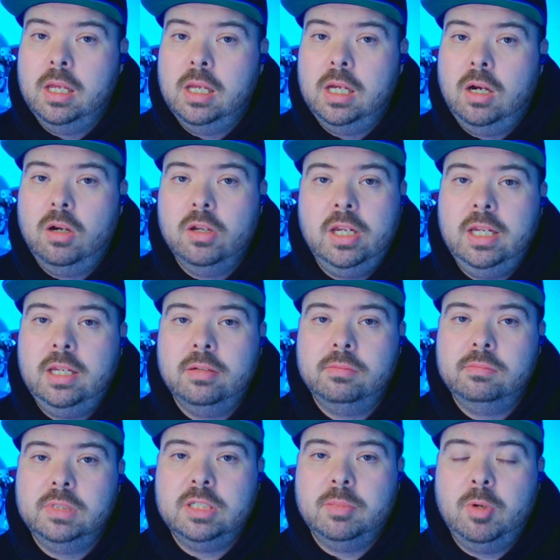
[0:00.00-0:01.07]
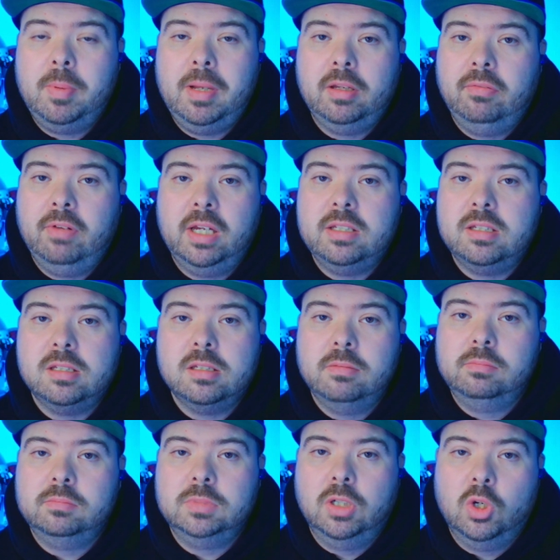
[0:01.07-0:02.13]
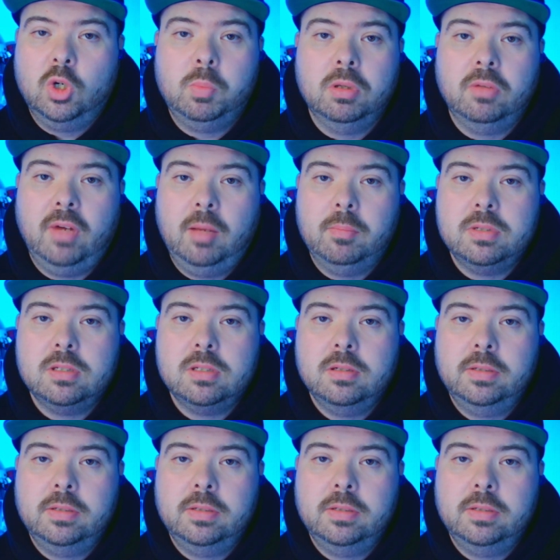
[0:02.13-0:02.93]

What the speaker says: All you need is a mobile device and a couple of apps.